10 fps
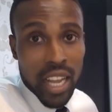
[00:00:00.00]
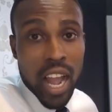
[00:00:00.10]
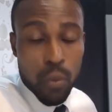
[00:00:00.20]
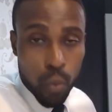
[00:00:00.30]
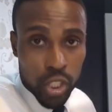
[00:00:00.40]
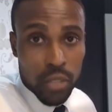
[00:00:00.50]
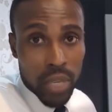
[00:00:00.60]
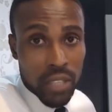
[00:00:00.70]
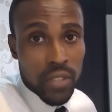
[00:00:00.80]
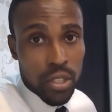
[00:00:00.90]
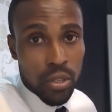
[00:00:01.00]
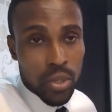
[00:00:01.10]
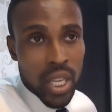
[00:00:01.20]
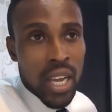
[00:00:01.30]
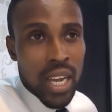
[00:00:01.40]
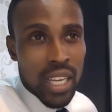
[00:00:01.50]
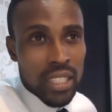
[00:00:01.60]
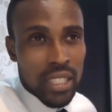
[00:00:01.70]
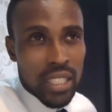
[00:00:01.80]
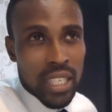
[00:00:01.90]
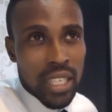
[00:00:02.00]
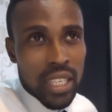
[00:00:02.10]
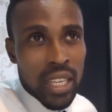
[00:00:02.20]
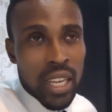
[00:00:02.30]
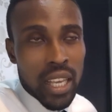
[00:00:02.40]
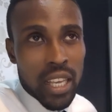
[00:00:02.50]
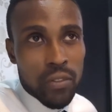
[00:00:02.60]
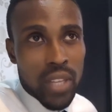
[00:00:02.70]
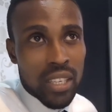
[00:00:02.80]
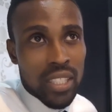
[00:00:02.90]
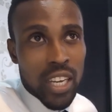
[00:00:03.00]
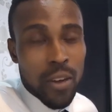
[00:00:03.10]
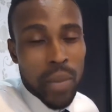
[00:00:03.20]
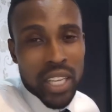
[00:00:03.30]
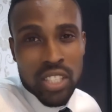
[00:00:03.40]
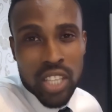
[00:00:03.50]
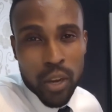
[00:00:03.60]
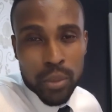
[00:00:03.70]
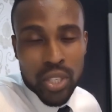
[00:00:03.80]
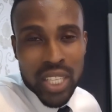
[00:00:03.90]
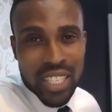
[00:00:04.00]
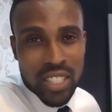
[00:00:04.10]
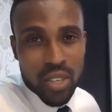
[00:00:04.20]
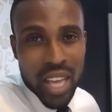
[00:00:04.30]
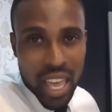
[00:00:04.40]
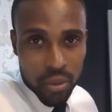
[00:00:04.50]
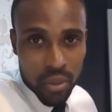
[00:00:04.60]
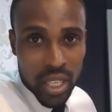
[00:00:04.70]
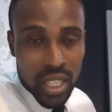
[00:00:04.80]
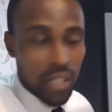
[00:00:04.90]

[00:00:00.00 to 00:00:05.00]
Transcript: I watch my videos and see if there is an interruption that is unhealthy.